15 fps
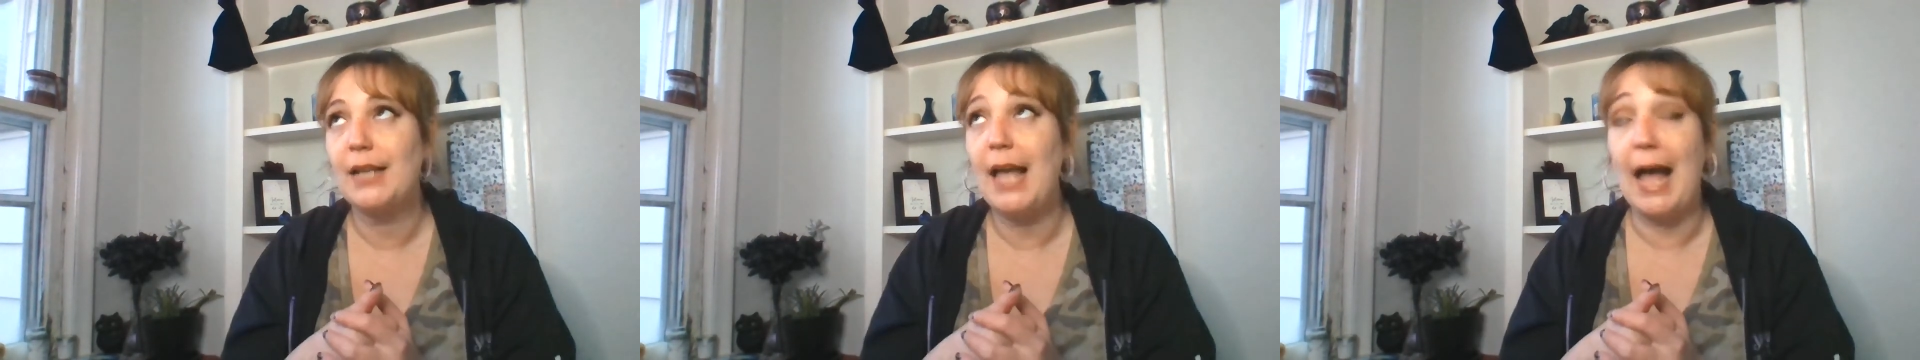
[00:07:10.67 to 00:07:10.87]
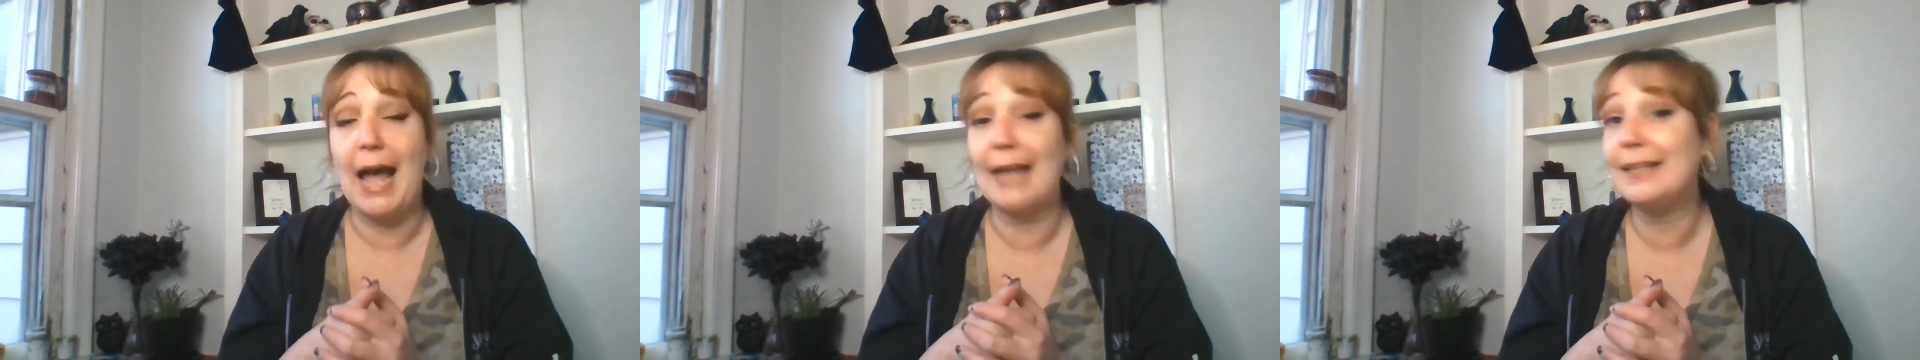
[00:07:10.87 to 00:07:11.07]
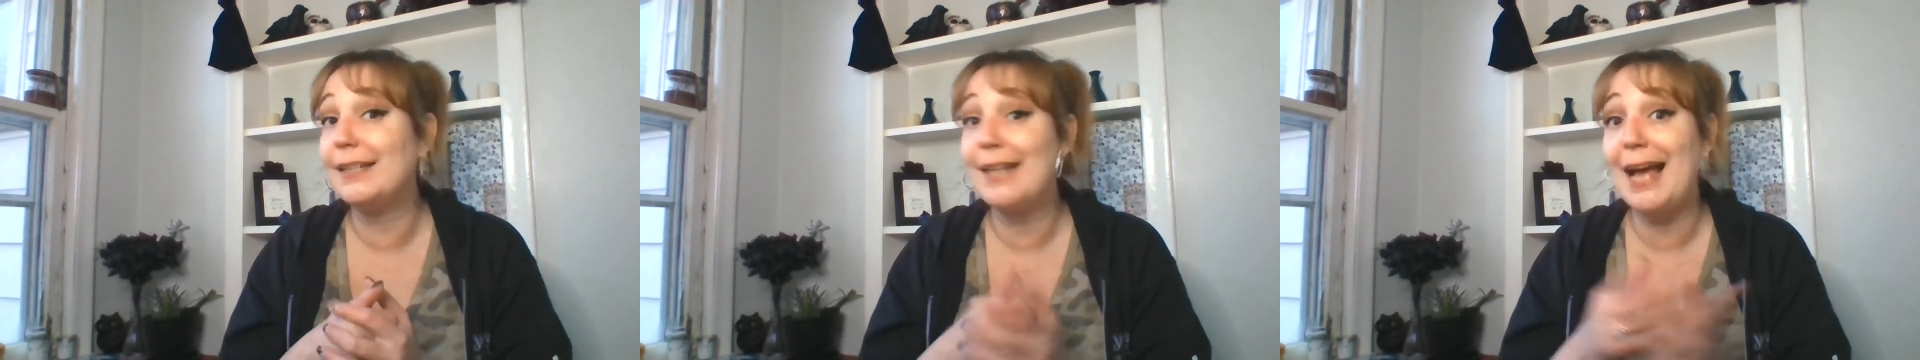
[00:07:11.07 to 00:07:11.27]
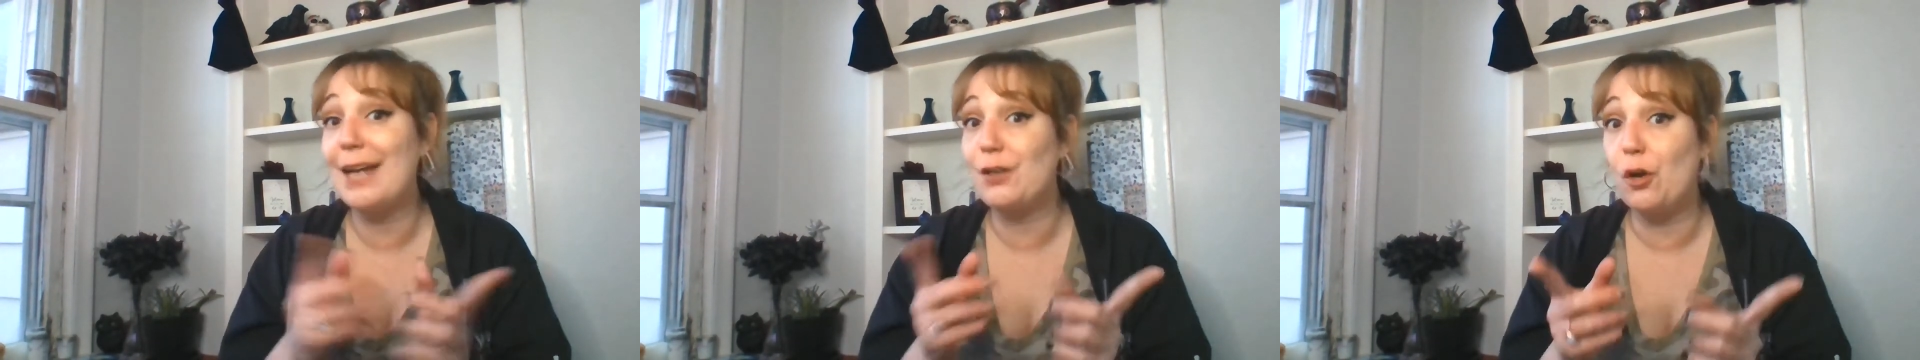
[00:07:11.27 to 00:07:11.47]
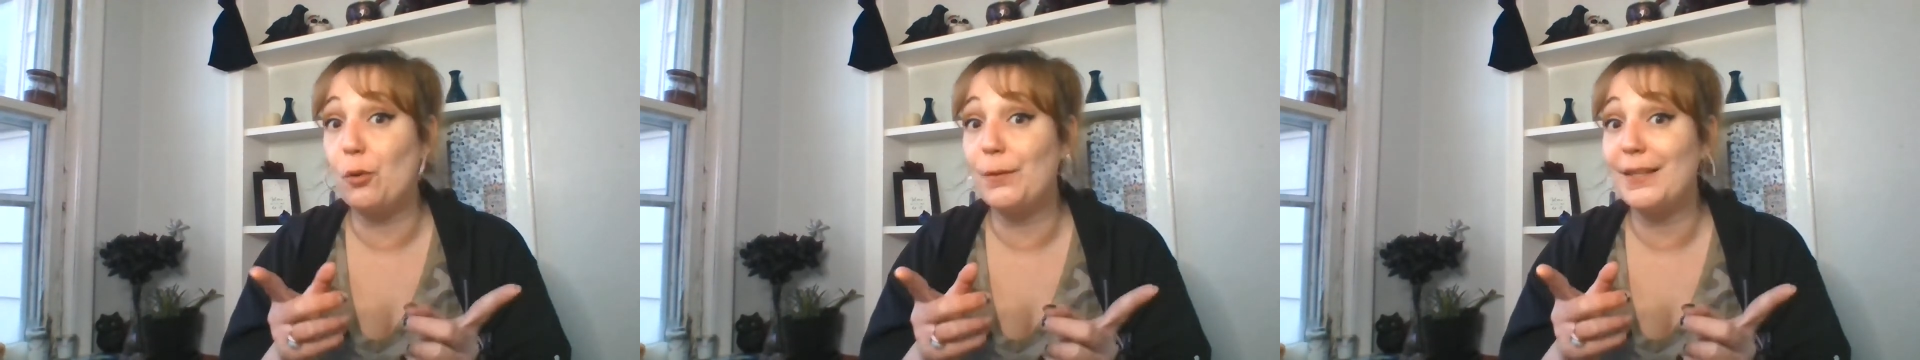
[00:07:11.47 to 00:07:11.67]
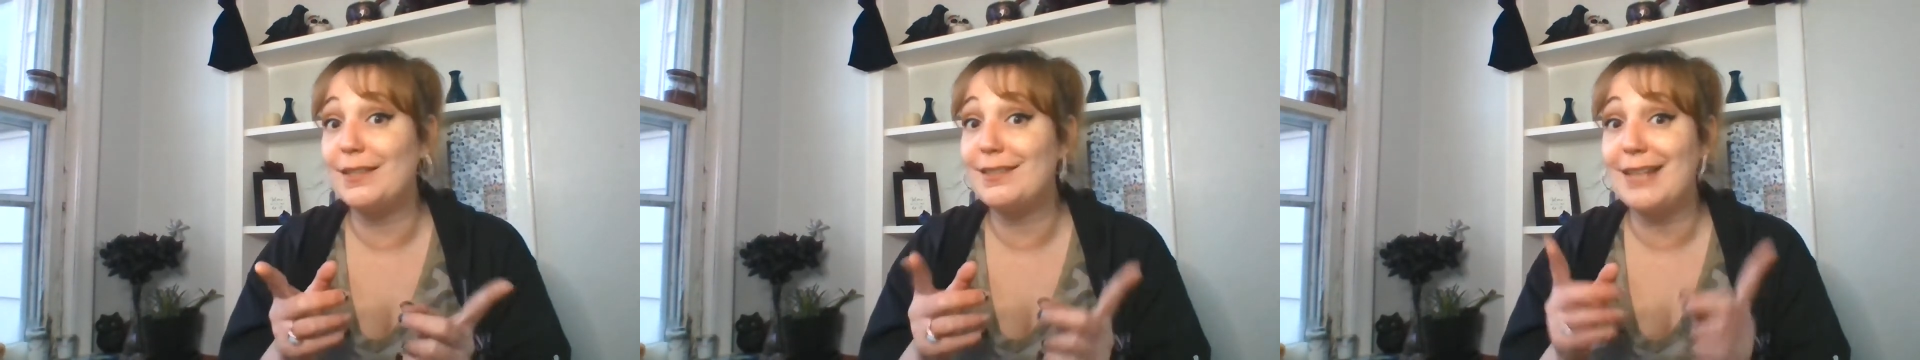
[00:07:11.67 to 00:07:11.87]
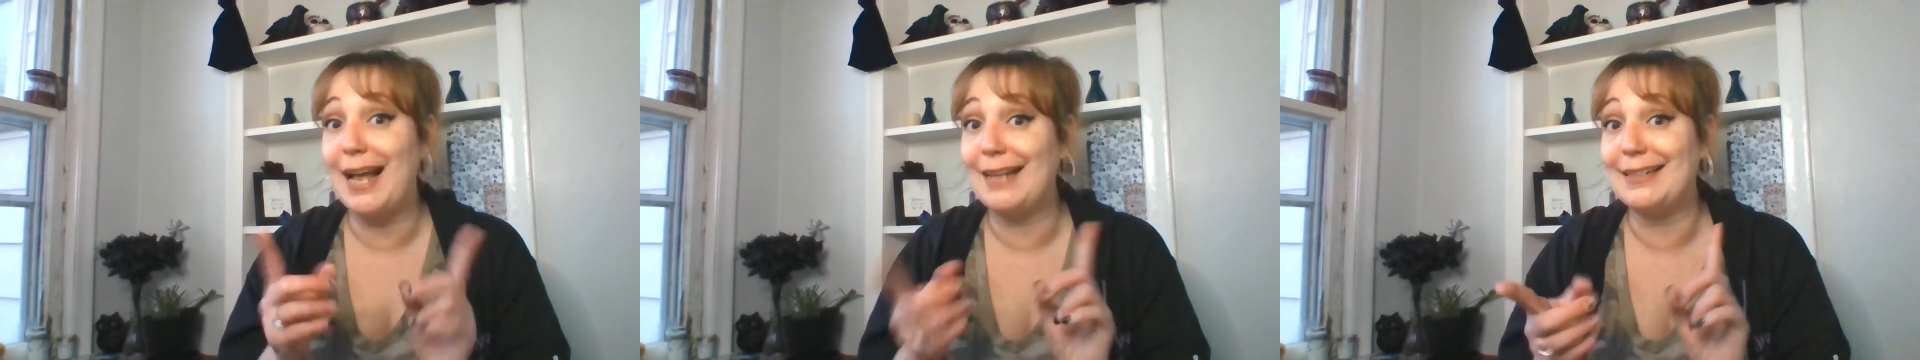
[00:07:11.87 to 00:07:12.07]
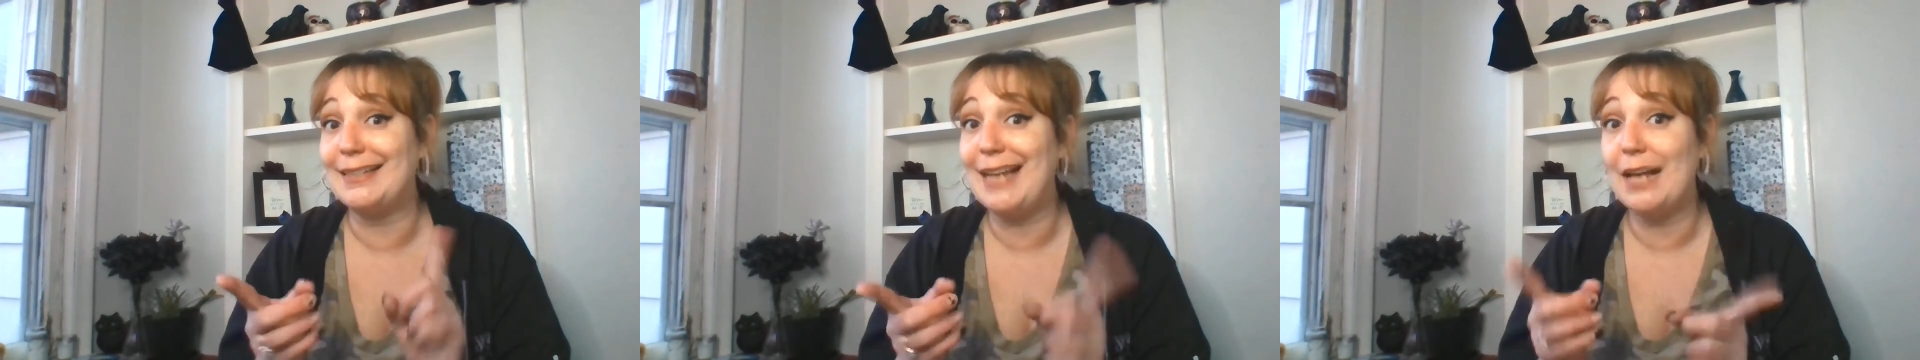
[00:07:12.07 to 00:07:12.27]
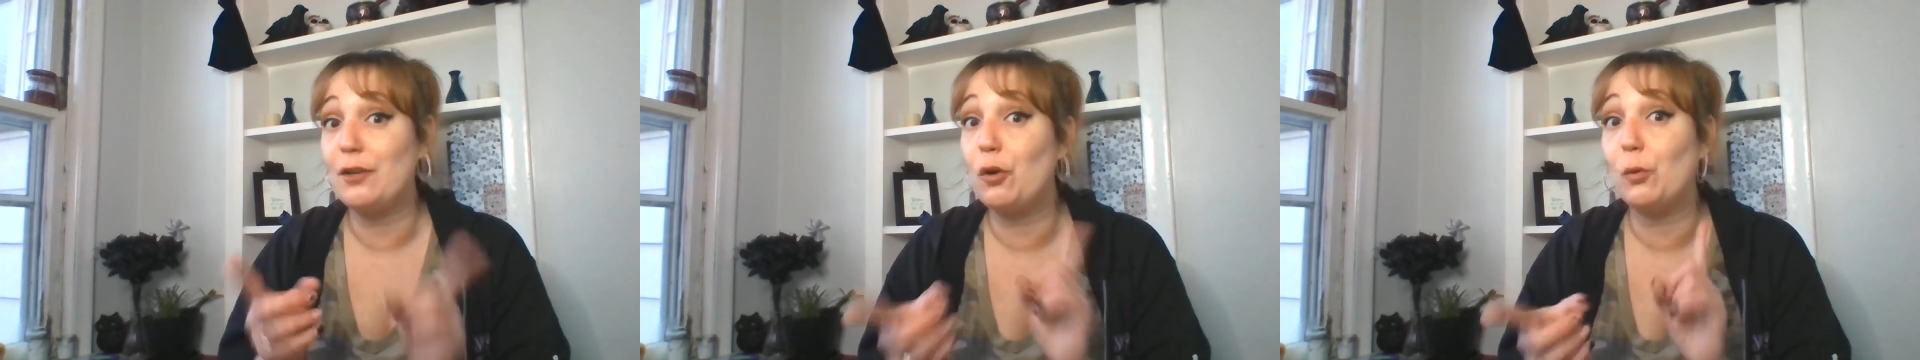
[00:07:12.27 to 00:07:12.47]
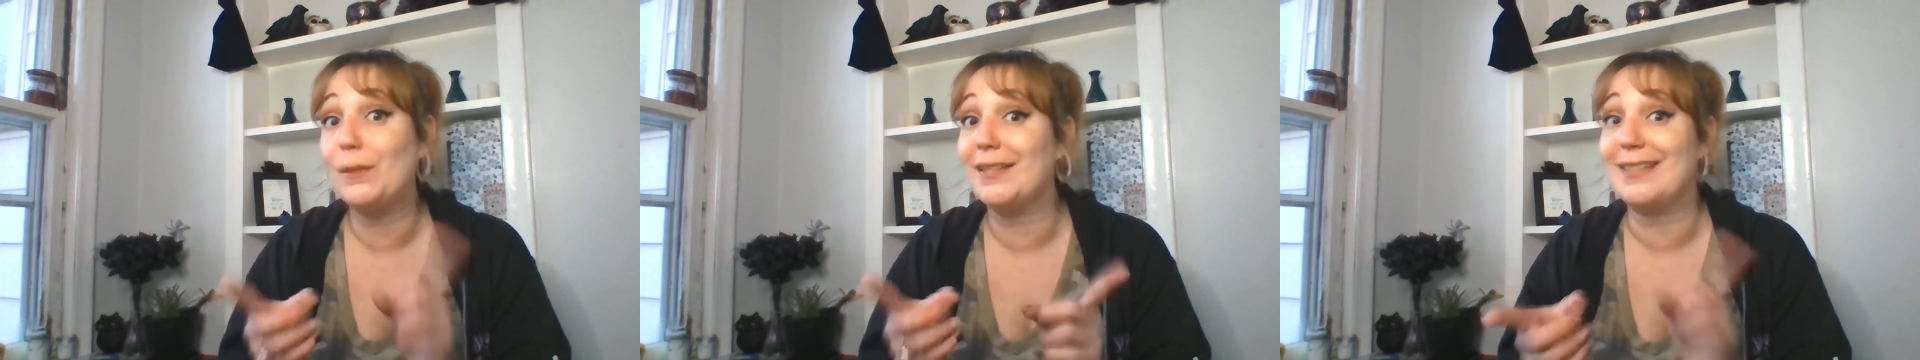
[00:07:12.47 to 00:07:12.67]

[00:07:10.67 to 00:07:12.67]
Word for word: I did not know this. I did not know